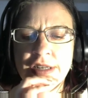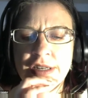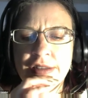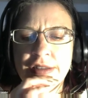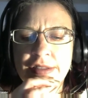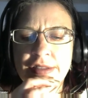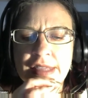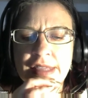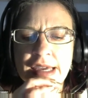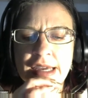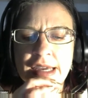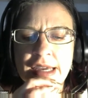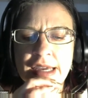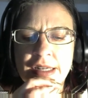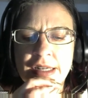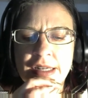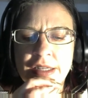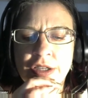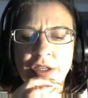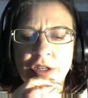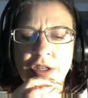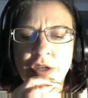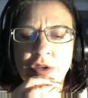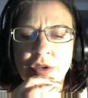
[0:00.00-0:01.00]
you
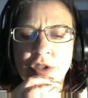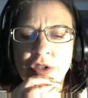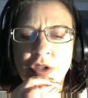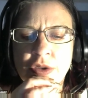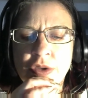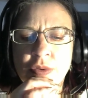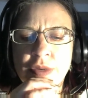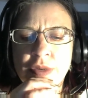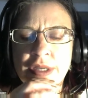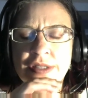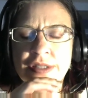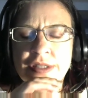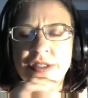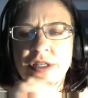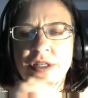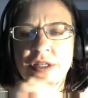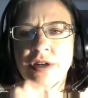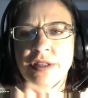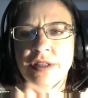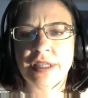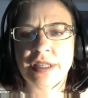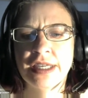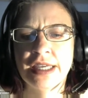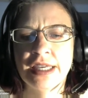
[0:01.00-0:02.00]
mentioned that, you know,
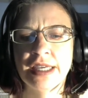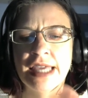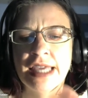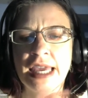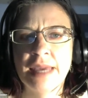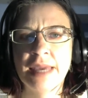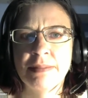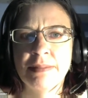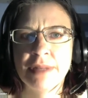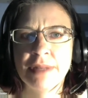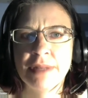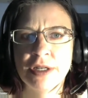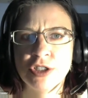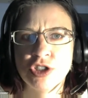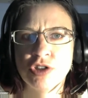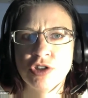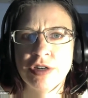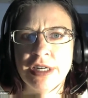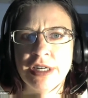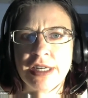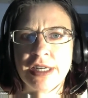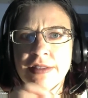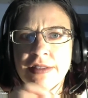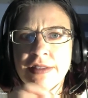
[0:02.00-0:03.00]
you had started like a
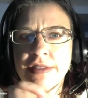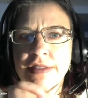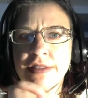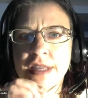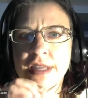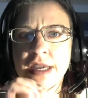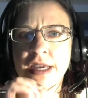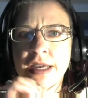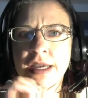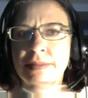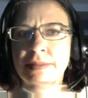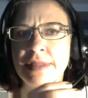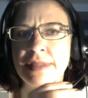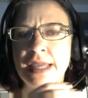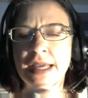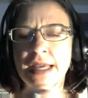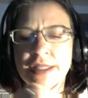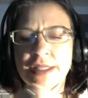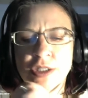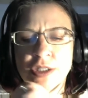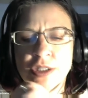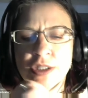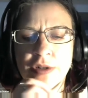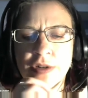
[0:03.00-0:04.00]
gay ministry and
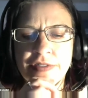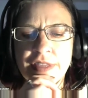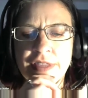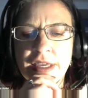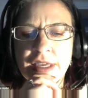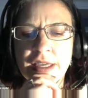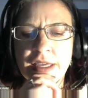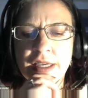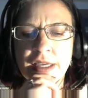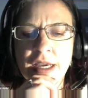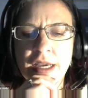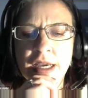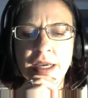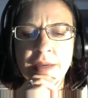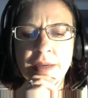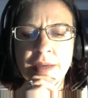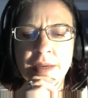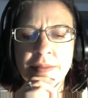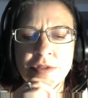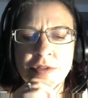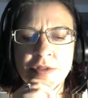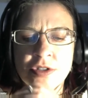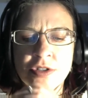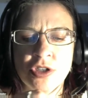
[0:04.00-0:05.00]
that sort of
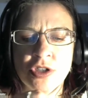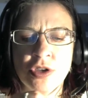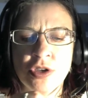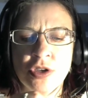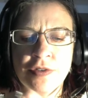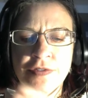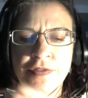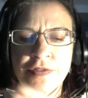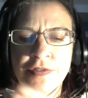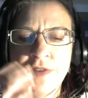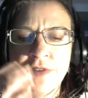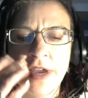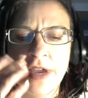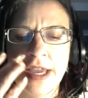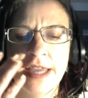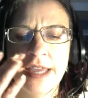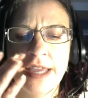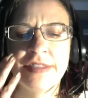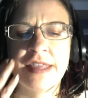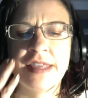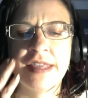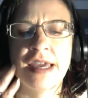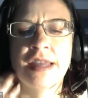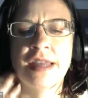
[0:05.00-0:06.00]
thing. Do you
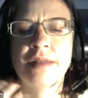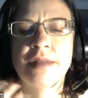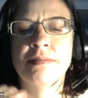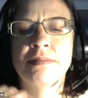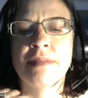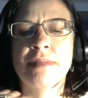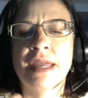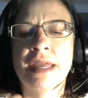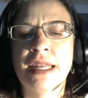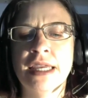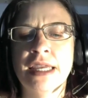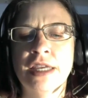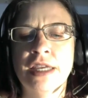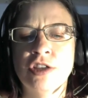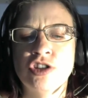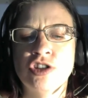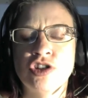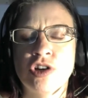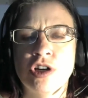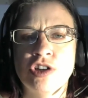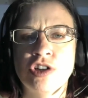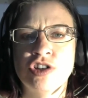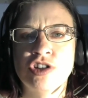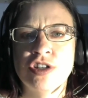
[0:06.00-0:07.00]
find that
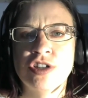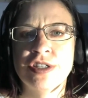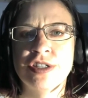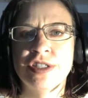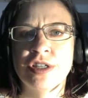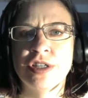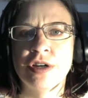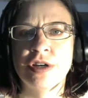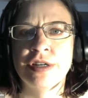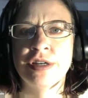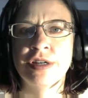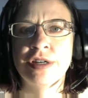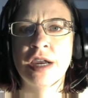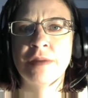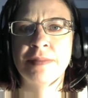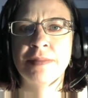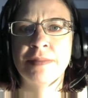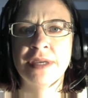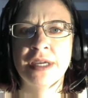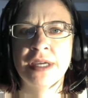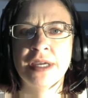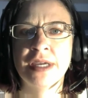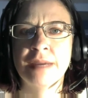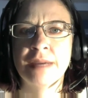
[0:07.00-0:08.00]
many churches are
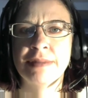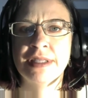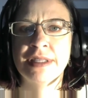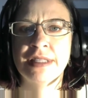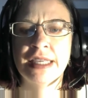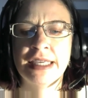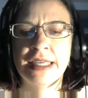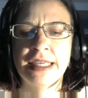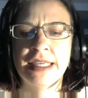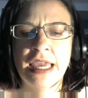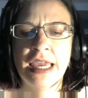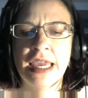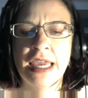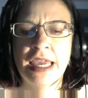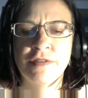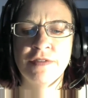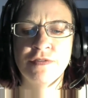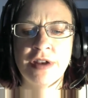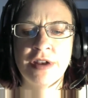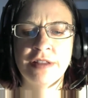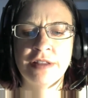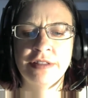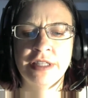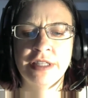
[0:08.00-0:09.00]
now becoming like gay
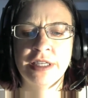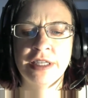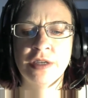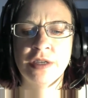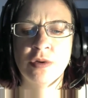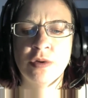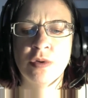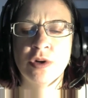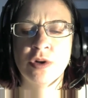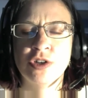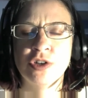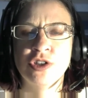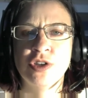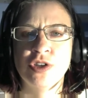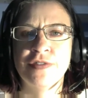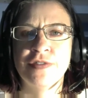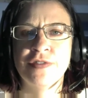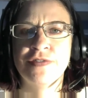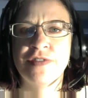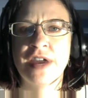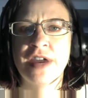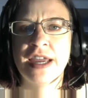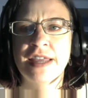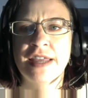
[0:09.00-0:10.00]
friendly, or do you
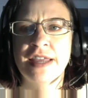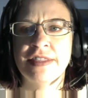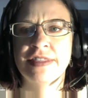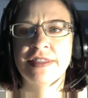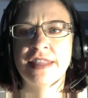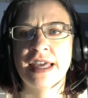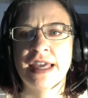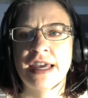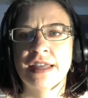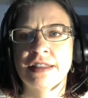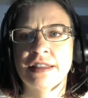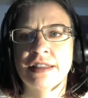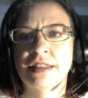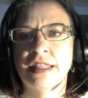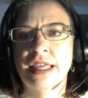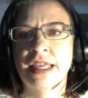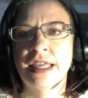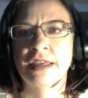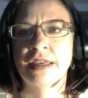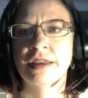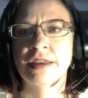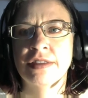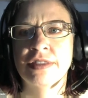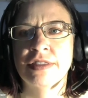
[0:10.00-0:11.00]
find that
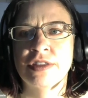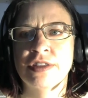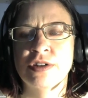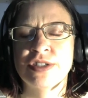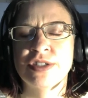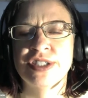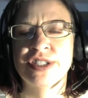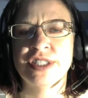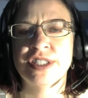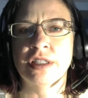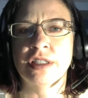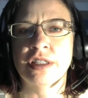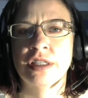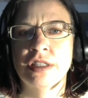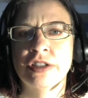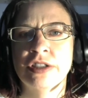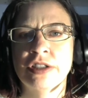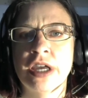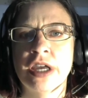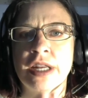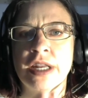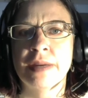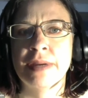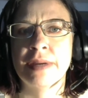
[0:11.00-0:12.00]
like there's still a
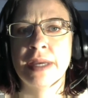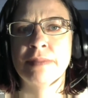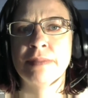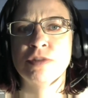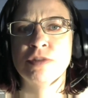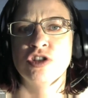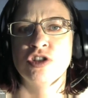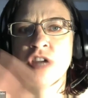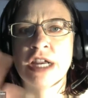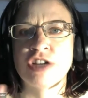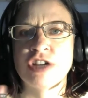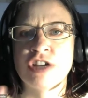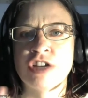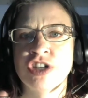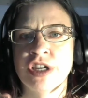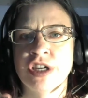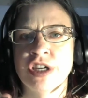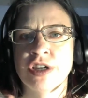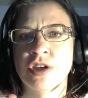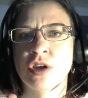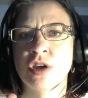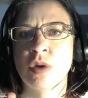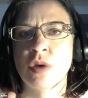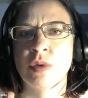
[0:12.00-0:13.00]
lot of
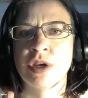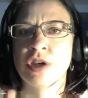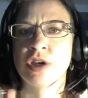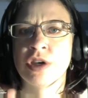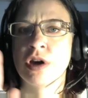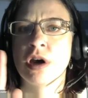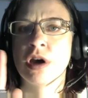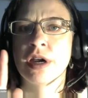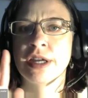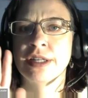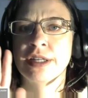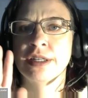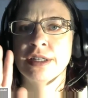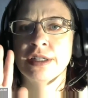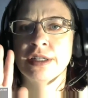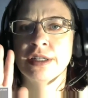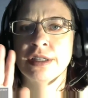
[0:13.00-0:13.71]
objection going on